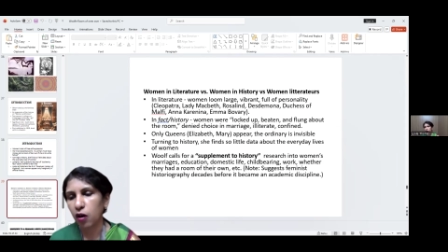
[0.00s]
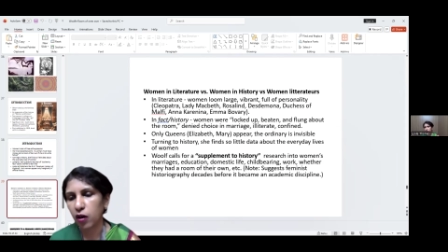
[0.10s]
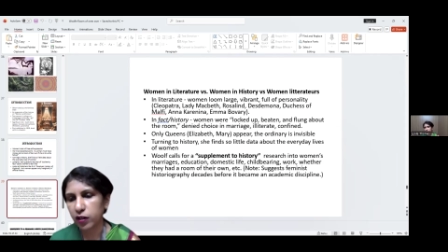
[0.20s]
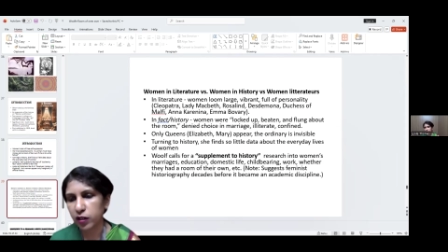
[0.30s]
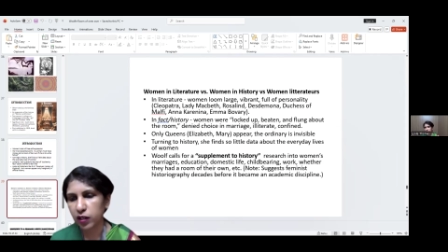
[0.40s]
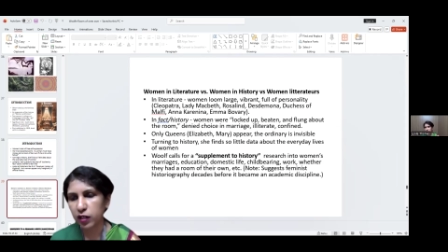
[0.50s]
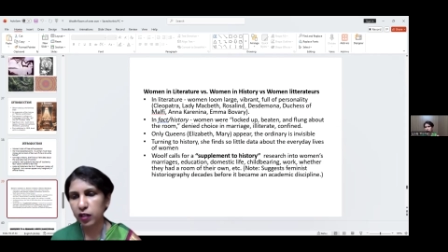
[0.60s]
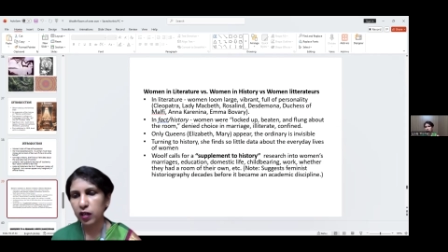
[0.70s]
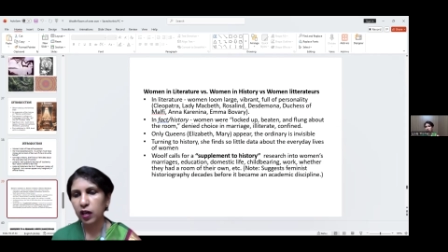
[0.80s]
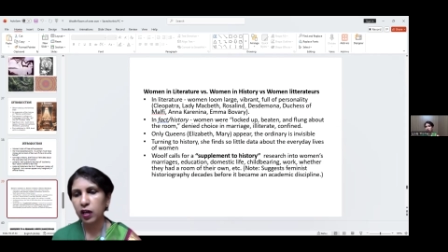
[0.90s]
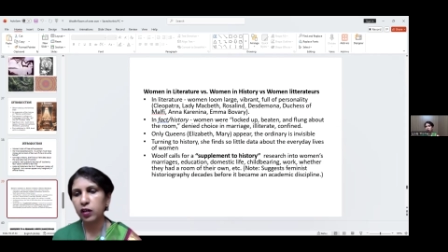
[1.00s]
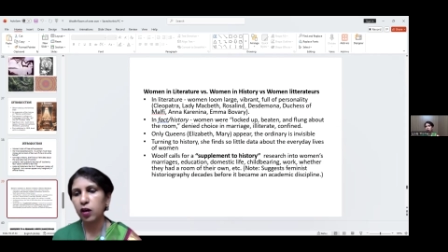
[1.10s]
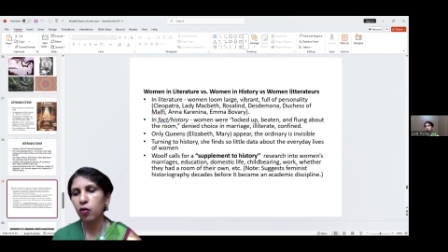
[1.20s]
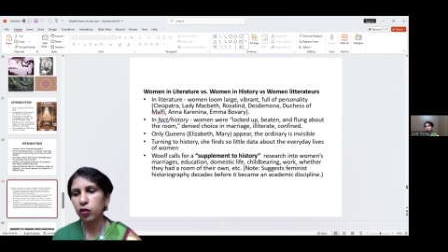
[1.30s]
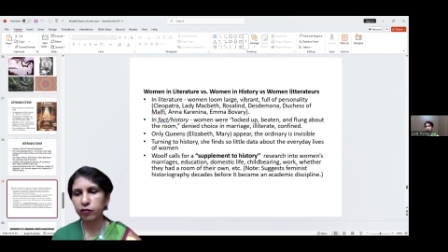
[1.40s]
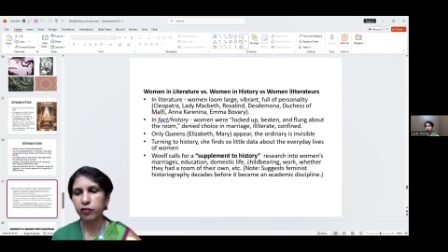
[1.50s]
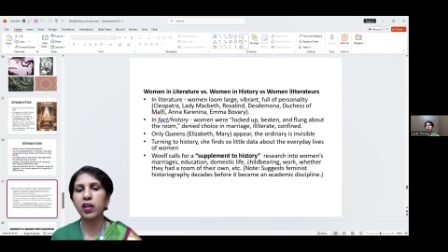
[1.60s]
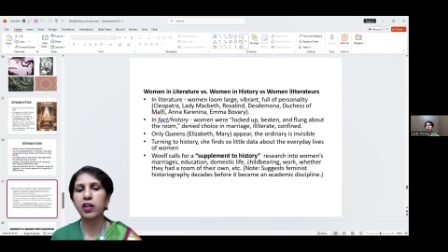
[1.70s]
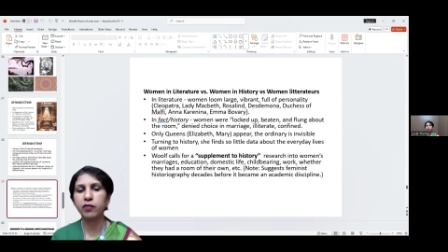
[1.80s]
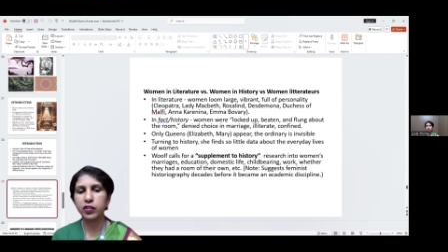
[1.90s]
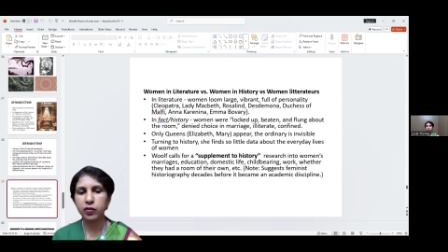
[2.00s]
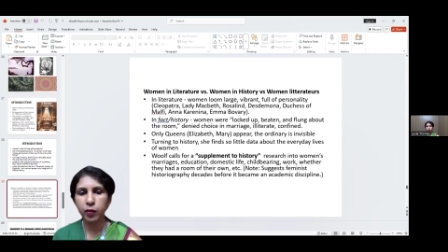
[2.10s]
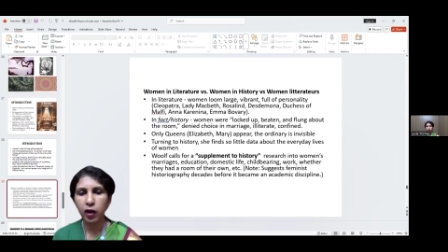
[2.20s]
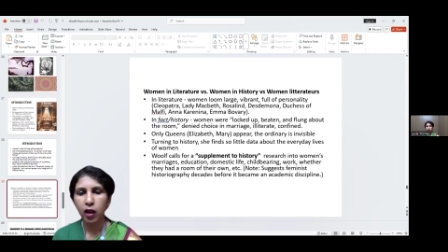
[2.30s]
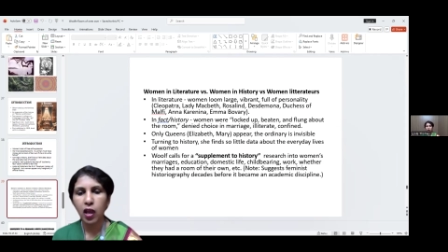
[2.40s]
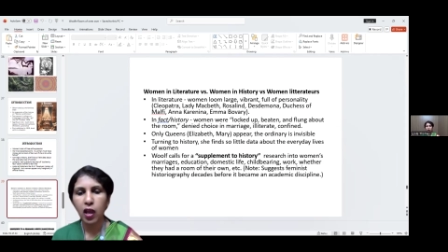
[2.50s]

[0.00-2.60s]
ordinary and out of the invisible.